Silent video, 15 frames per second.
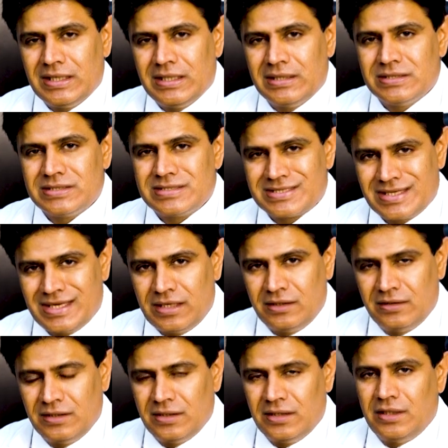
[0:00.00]
in
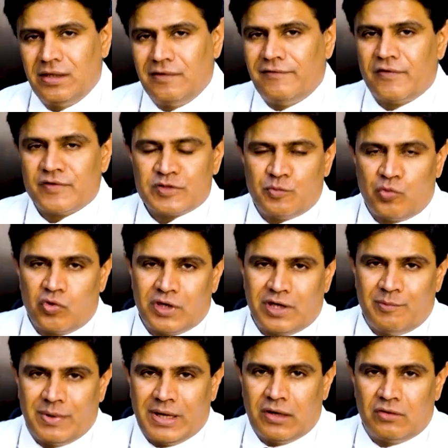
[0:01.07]
skin, we have
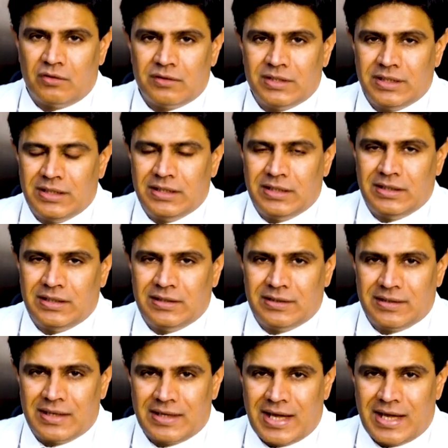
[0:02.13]
spoken about the